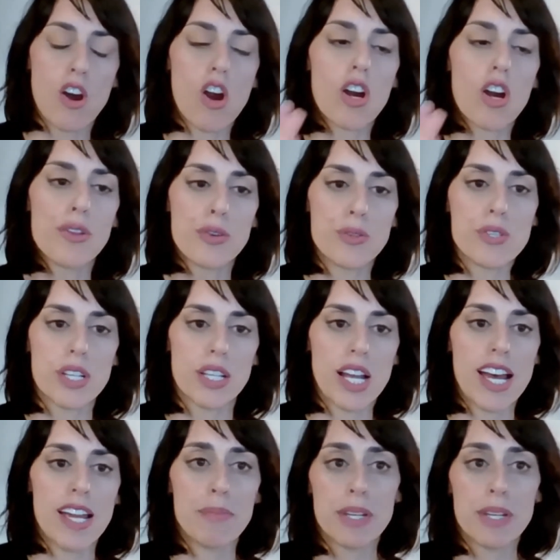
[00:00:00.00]
Are those
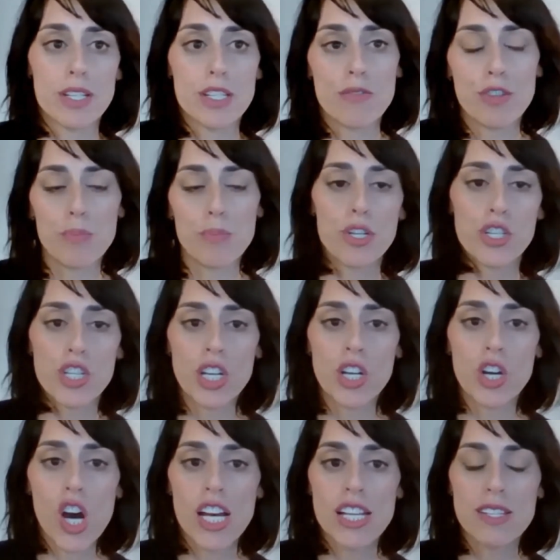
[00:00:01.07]
aligned? Because if you're pushing
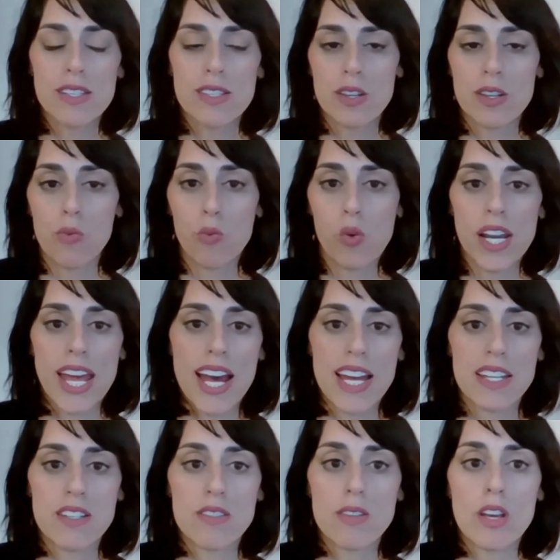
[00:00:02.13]
costs on one
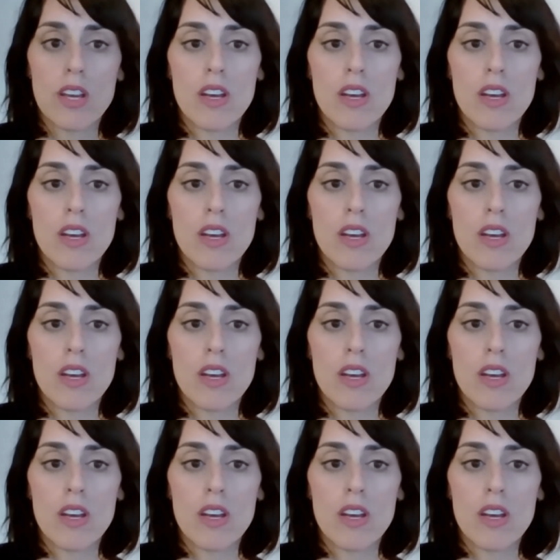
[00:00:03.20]
end,